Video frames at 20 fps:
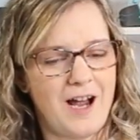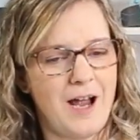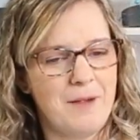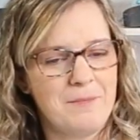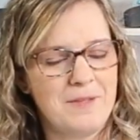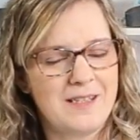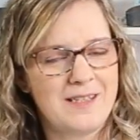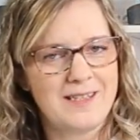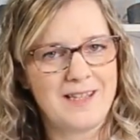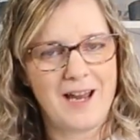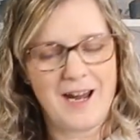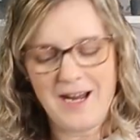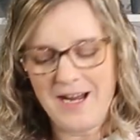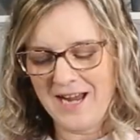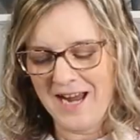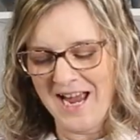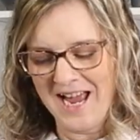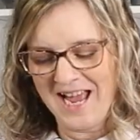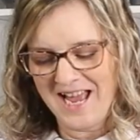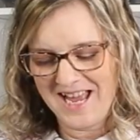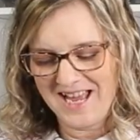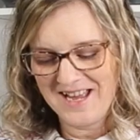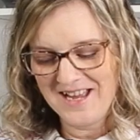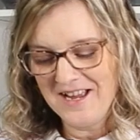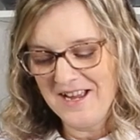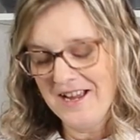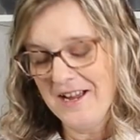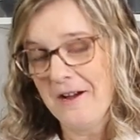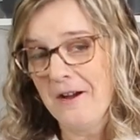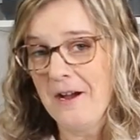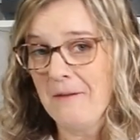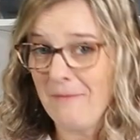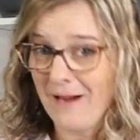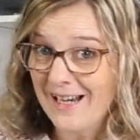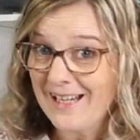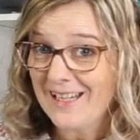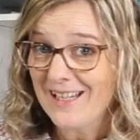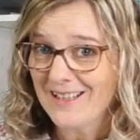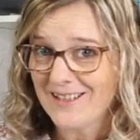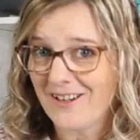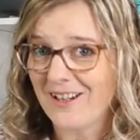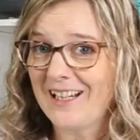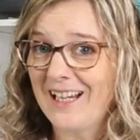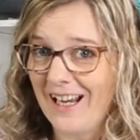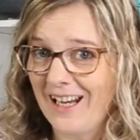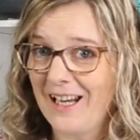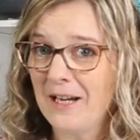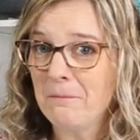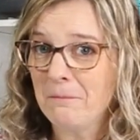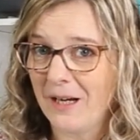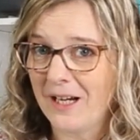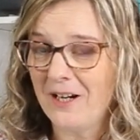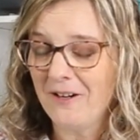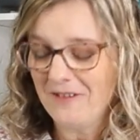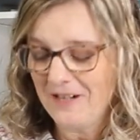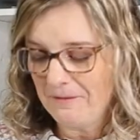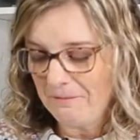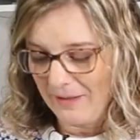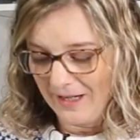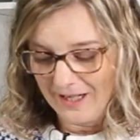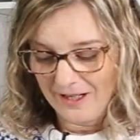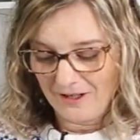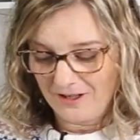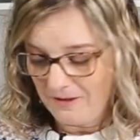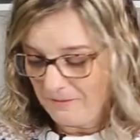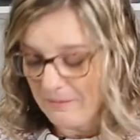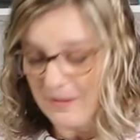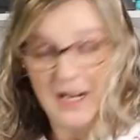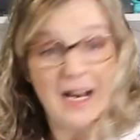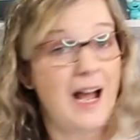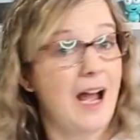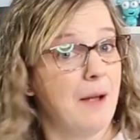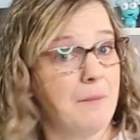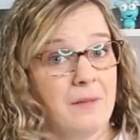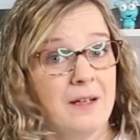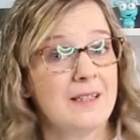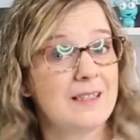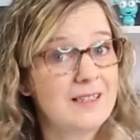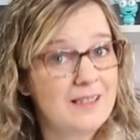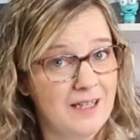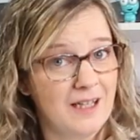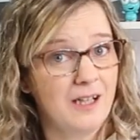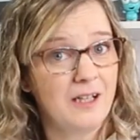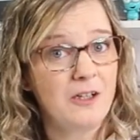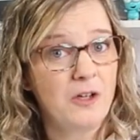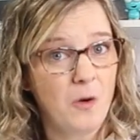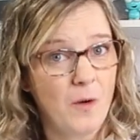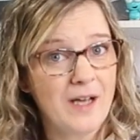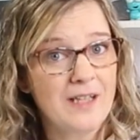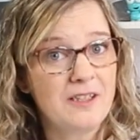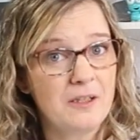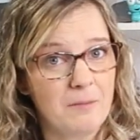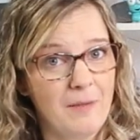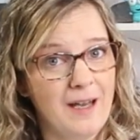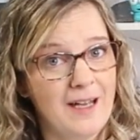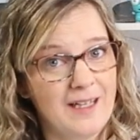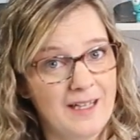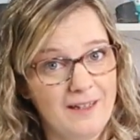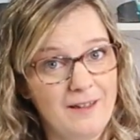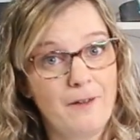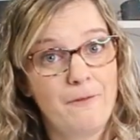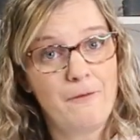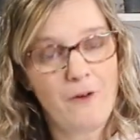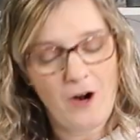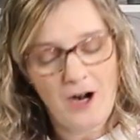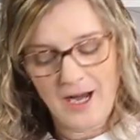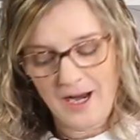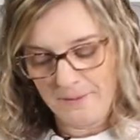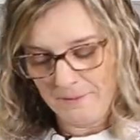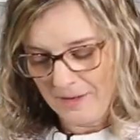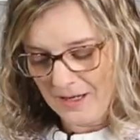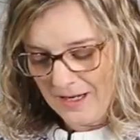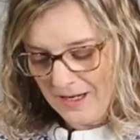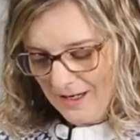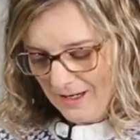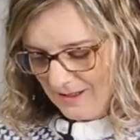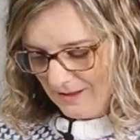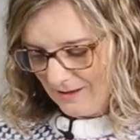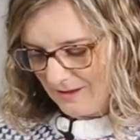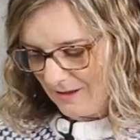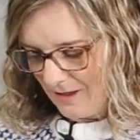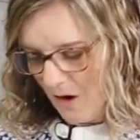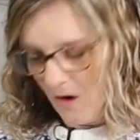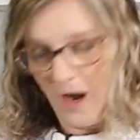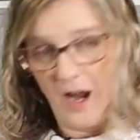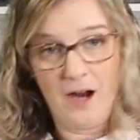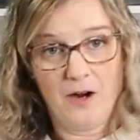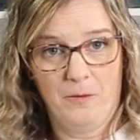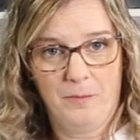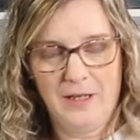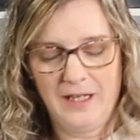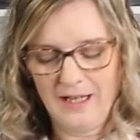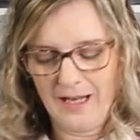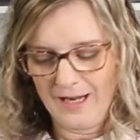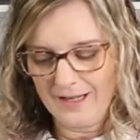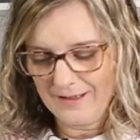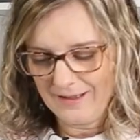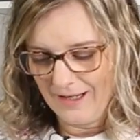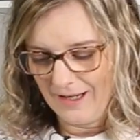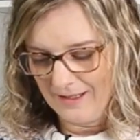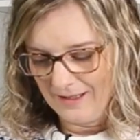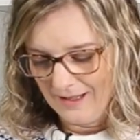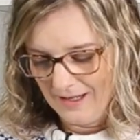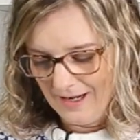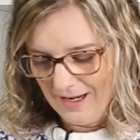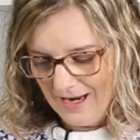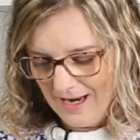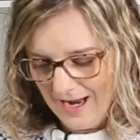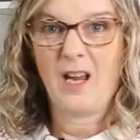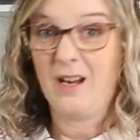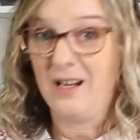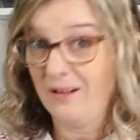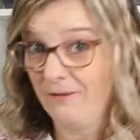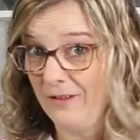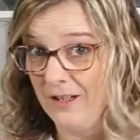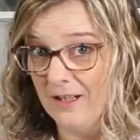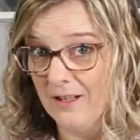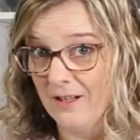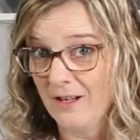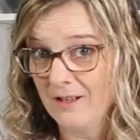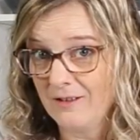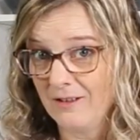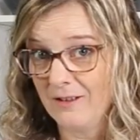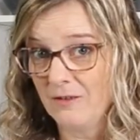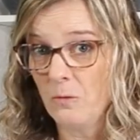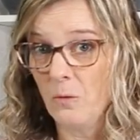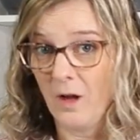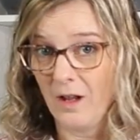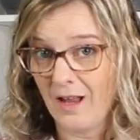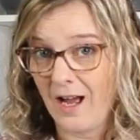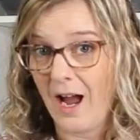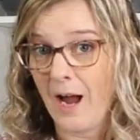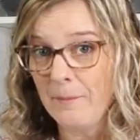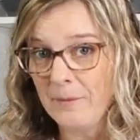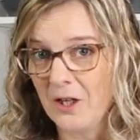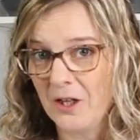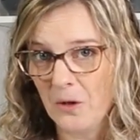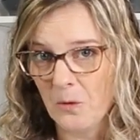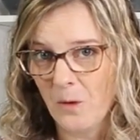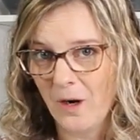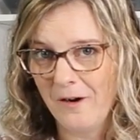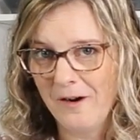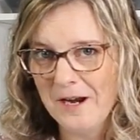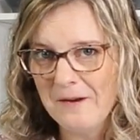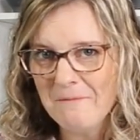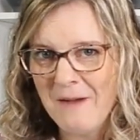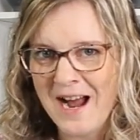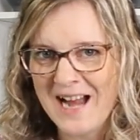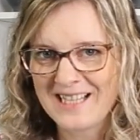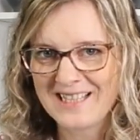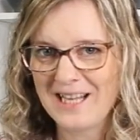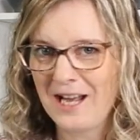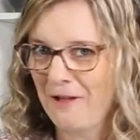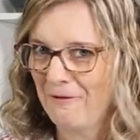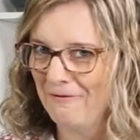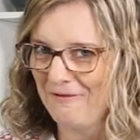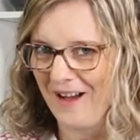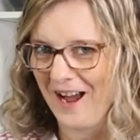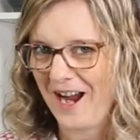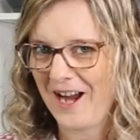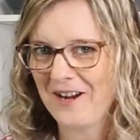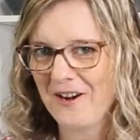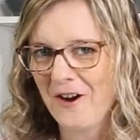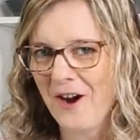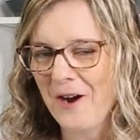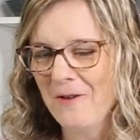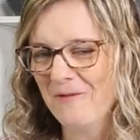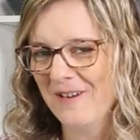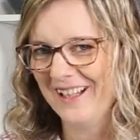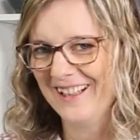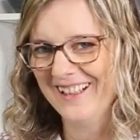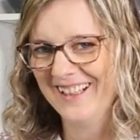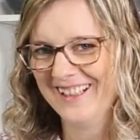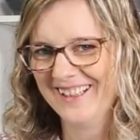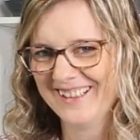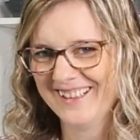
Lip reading: I must say. My kids are getting bigger and bigger, but I'm still going to make it for him. So I hope he likes it. And if he doesn't, well, I'm going to wear it myself. I know I will.